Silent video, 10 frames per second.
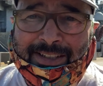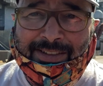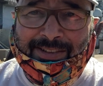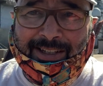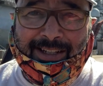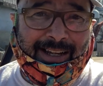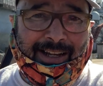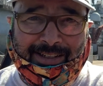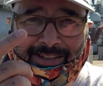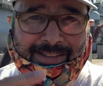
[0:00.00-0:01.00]
We're like,
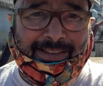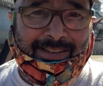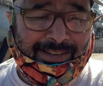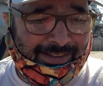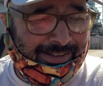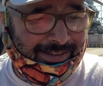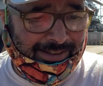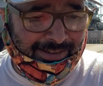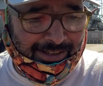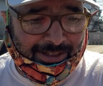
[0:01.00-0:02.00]
yeah, he's, you
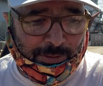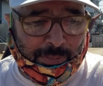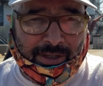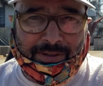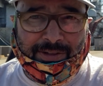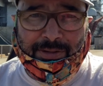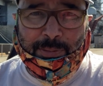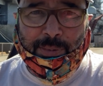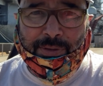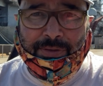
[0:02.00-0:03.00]
know, like his brother, they're
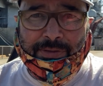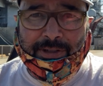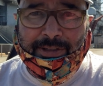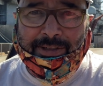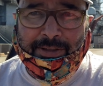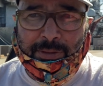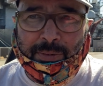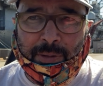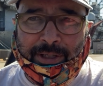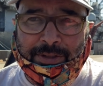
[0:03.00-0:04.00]
both the
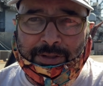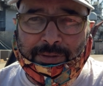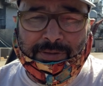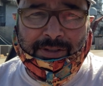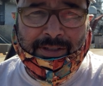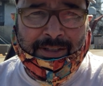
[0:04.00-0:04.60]
rowing dudes.